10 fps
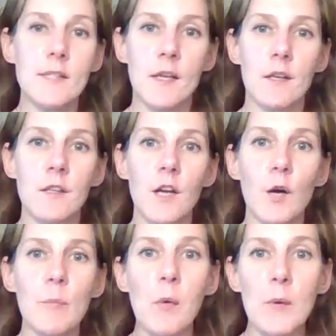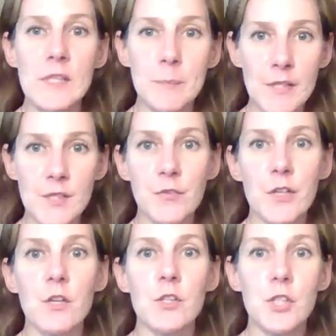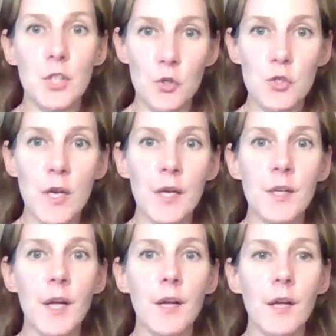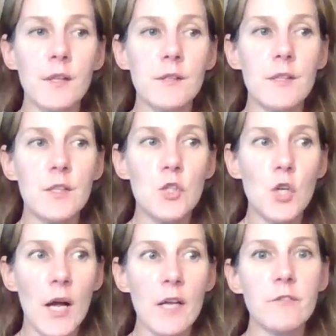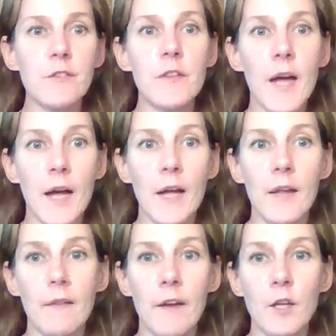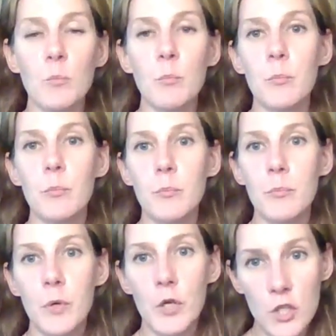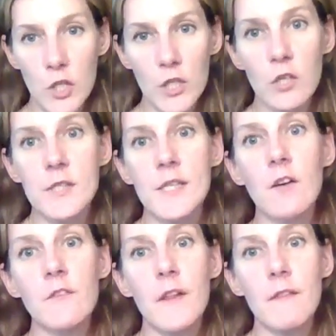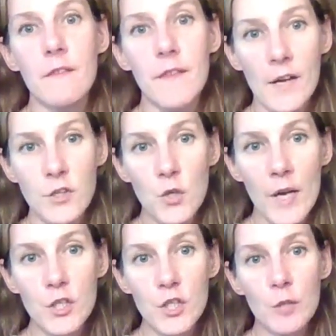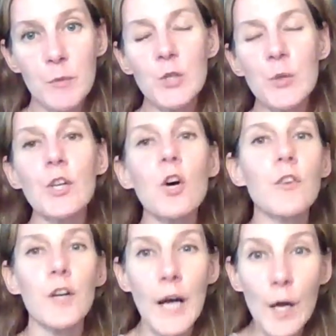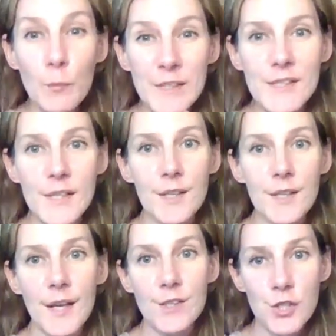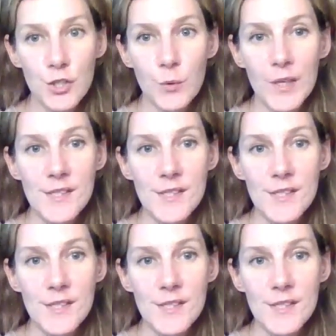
in about what's best for your children and the drive for that and like pushing yourself in that direction, but you can overcompensate in that too and